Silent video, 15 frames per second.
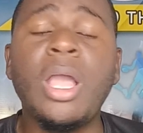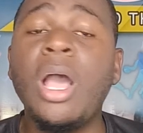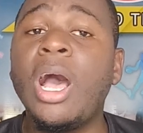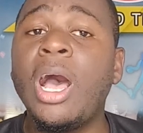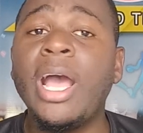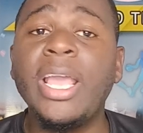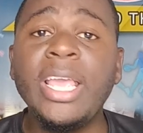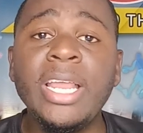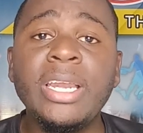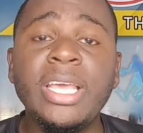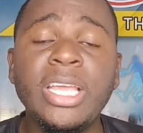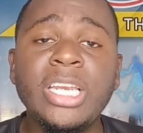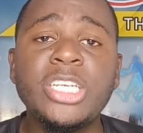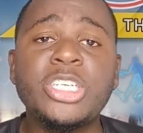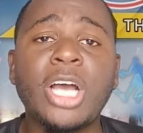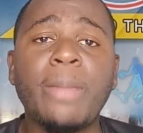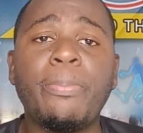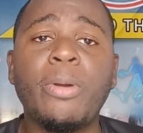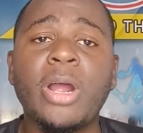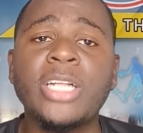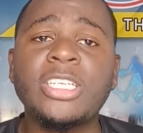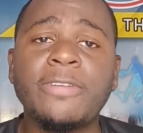In the initial
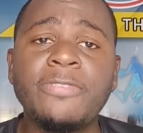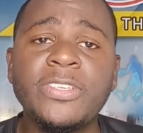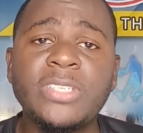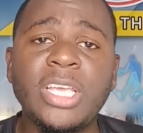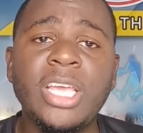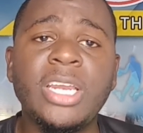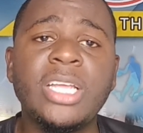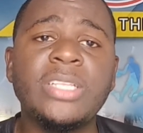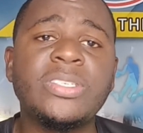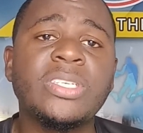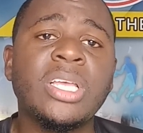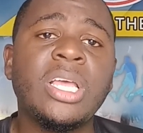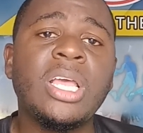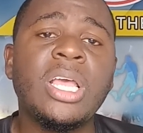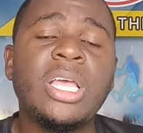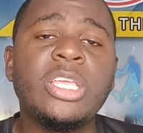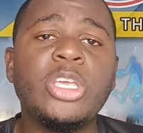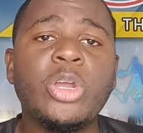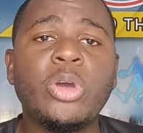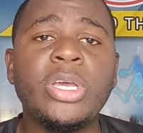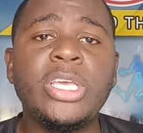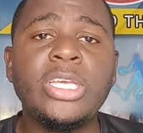part of his innings,
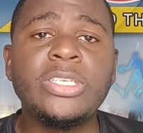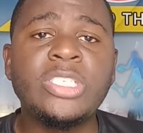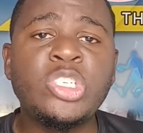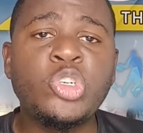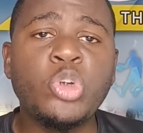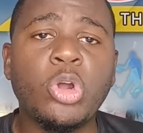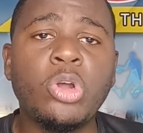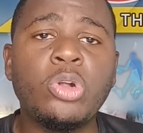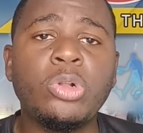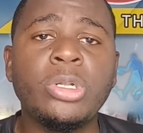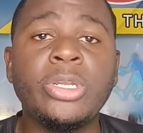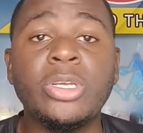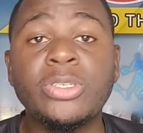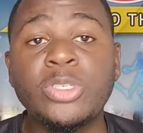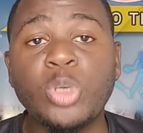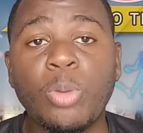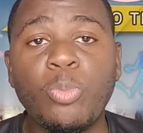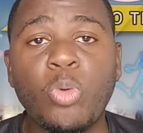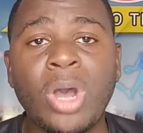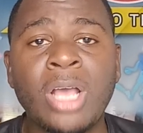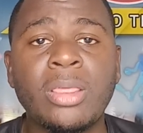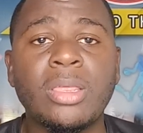you know, he struggled
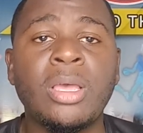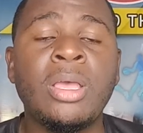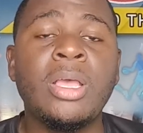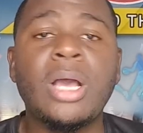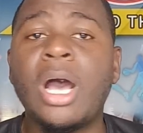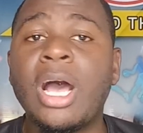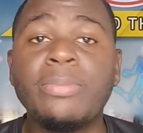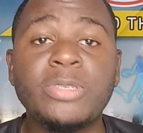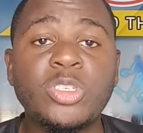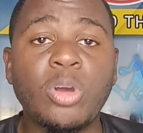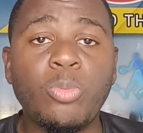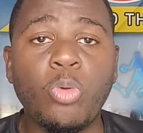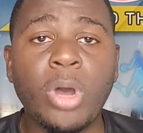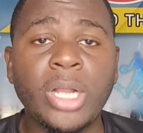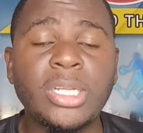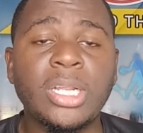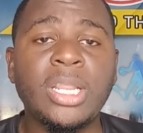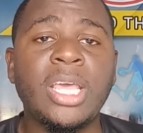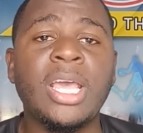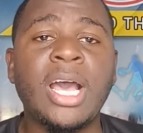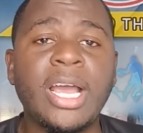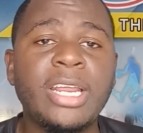somewhat.
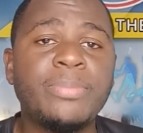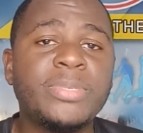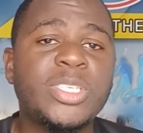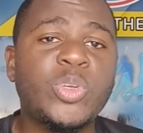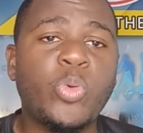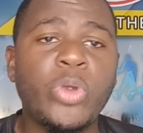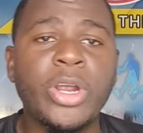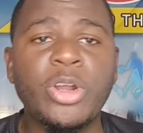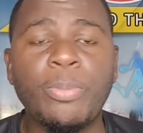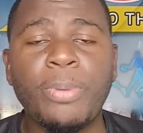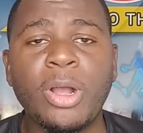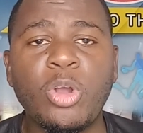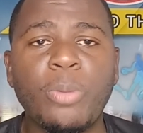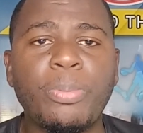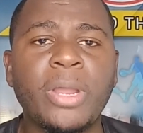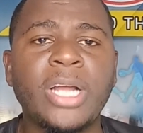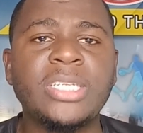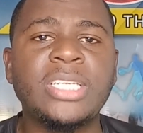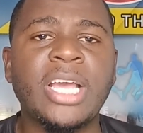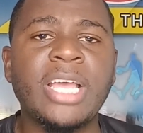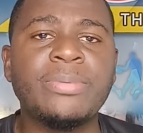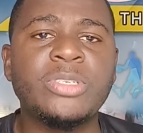They had him squared up a couple of
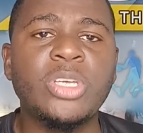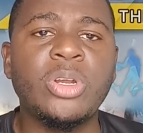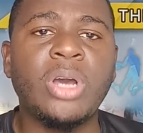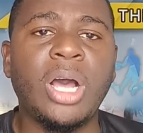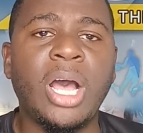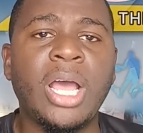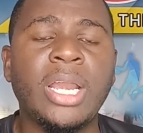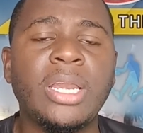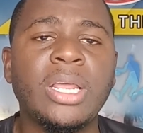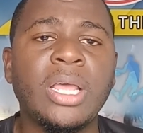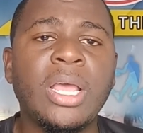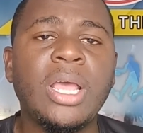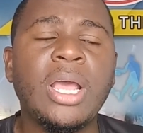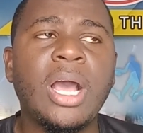times, you know, and